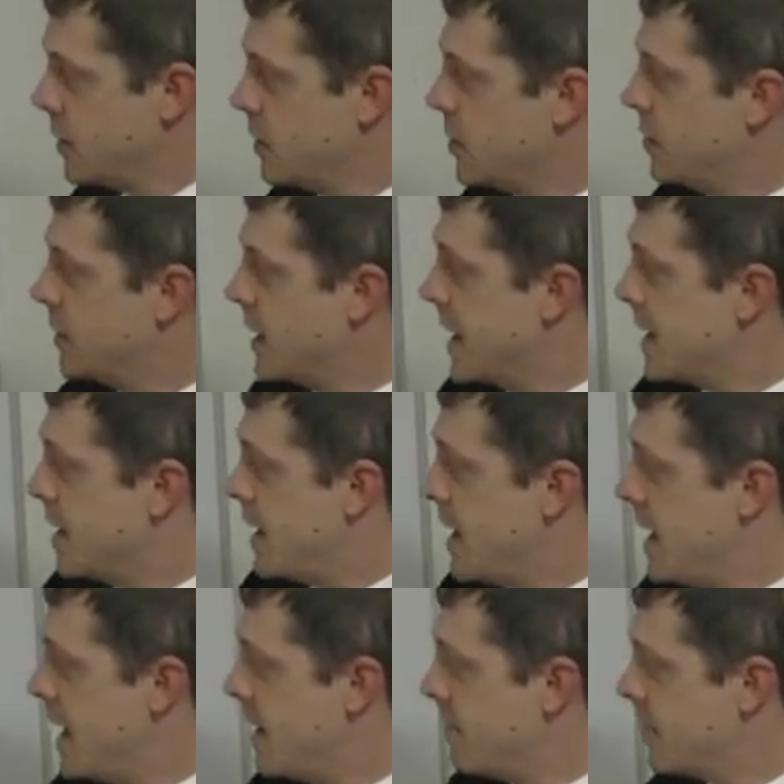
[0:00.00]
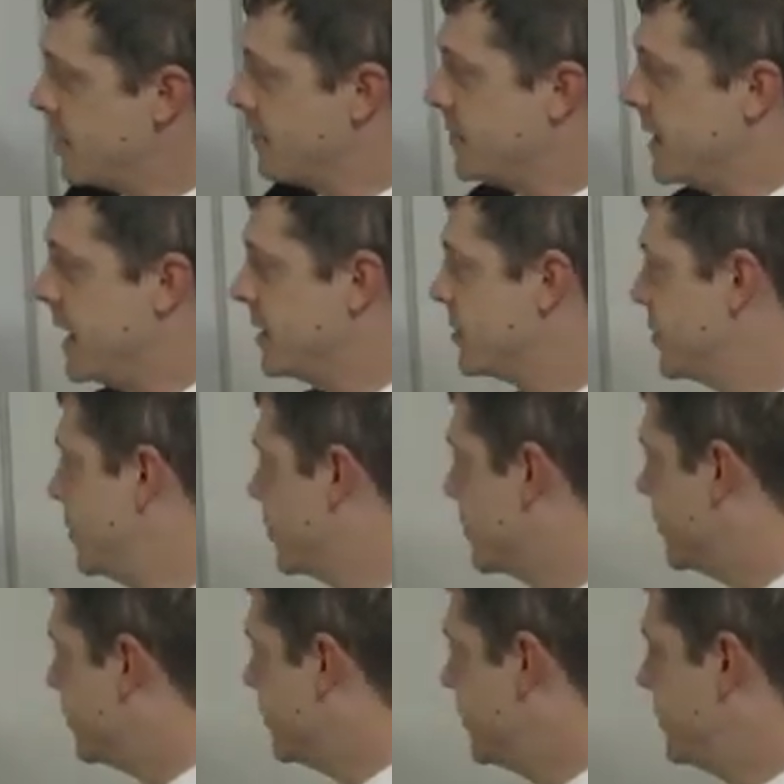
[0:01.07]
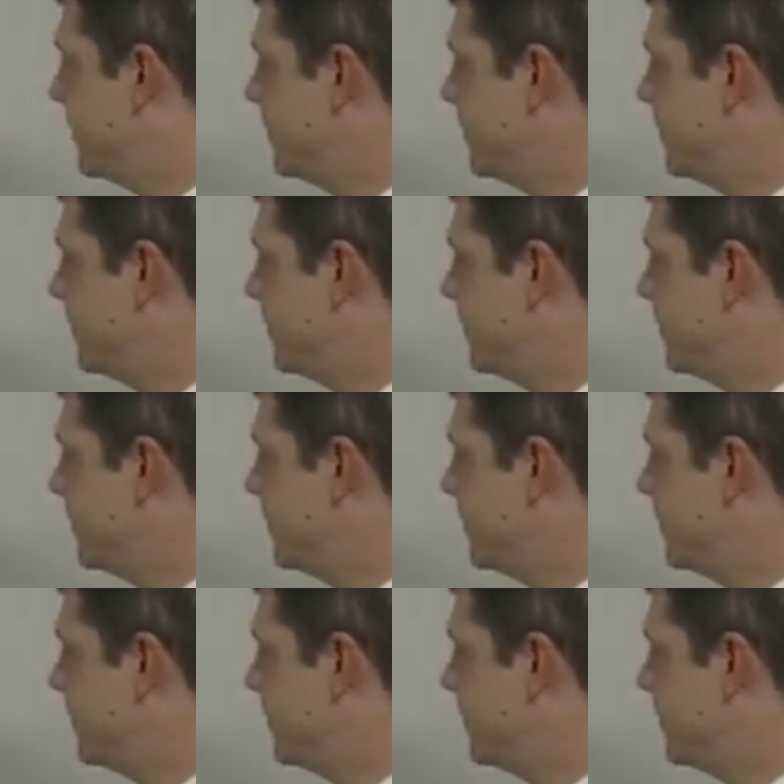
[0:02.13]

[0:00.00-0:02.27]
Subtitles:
You cannot have on a flat circle,